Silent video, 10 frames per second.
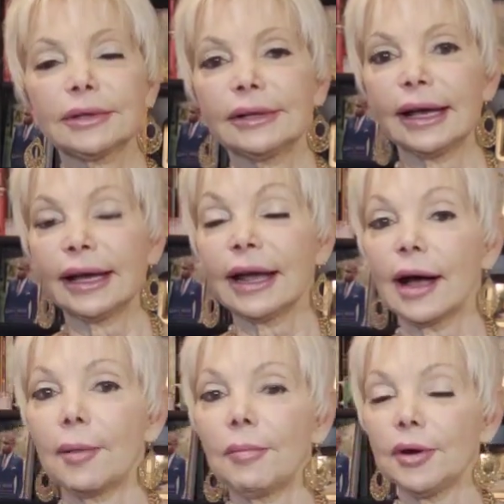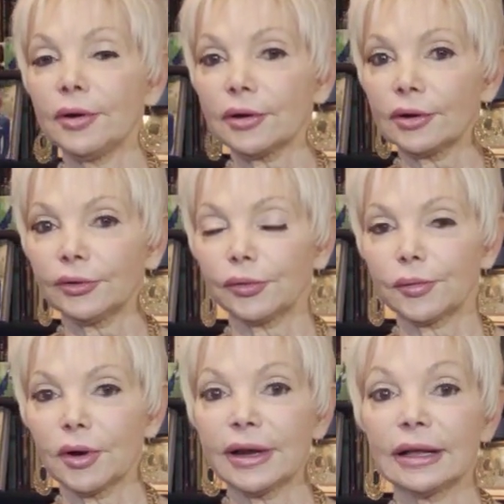today on Miracles with
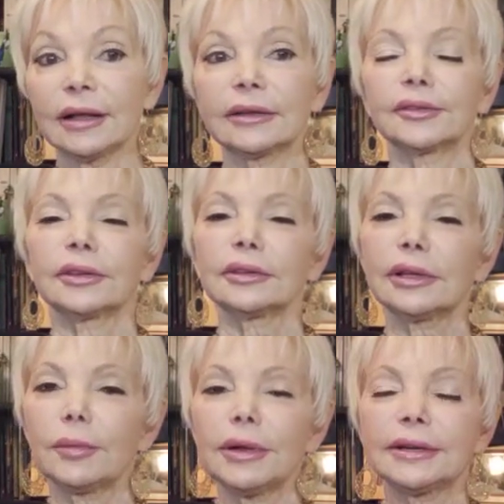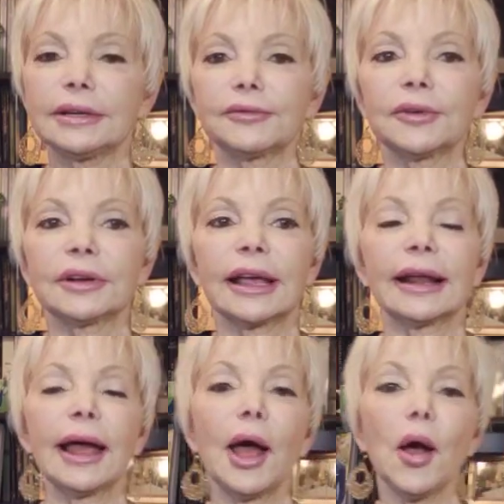Mary Ellen is a little bit different, and
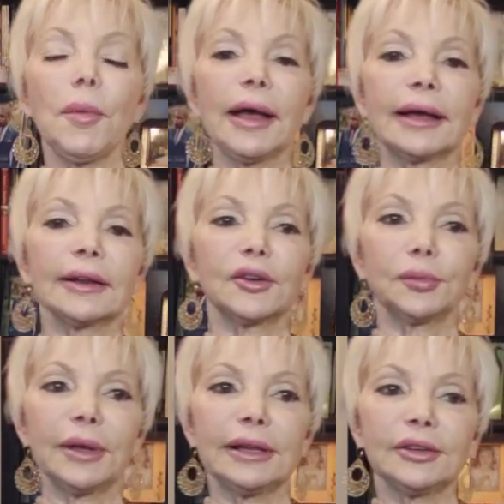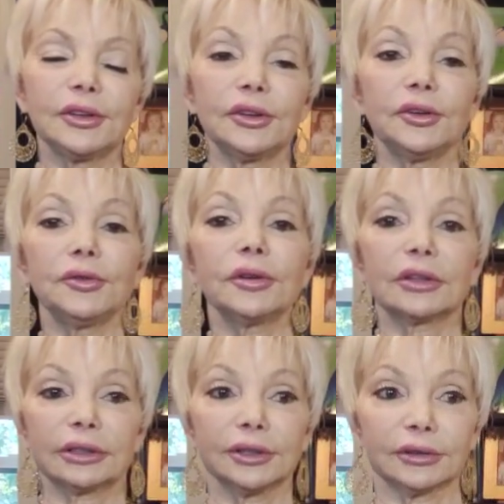I hope I can explain it to you
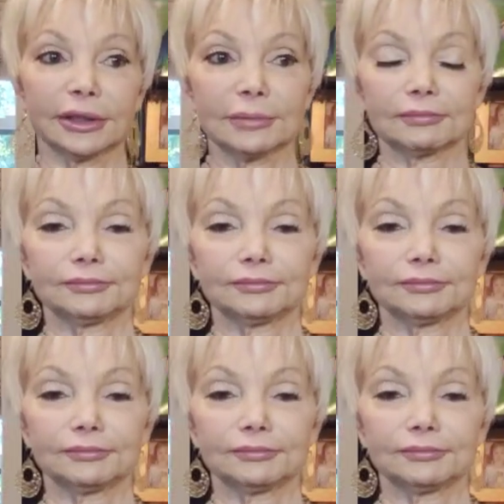clearly.